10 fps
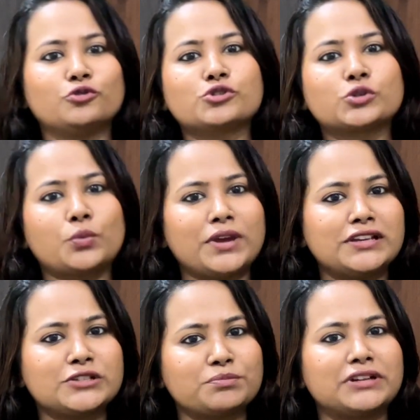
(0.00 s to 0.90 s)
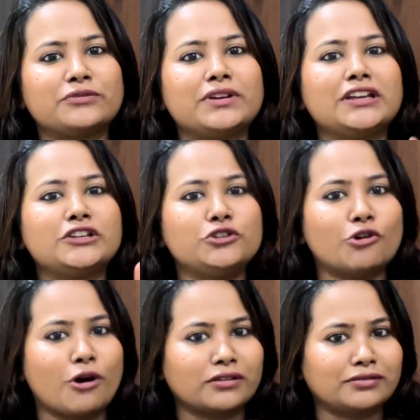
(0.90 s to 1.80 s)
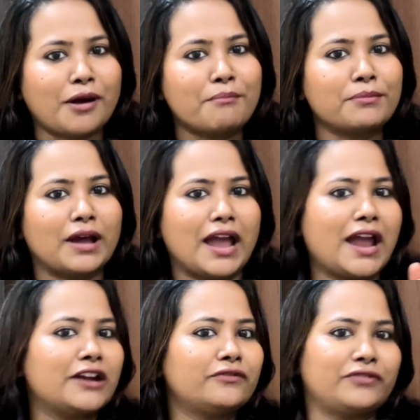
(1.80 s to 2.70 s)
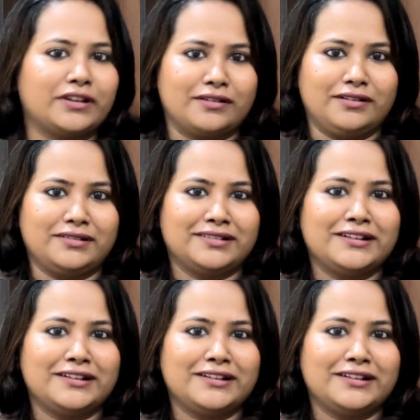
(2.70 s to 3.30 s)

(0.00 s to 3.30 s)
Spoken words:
to squeeze between your thumb and finger,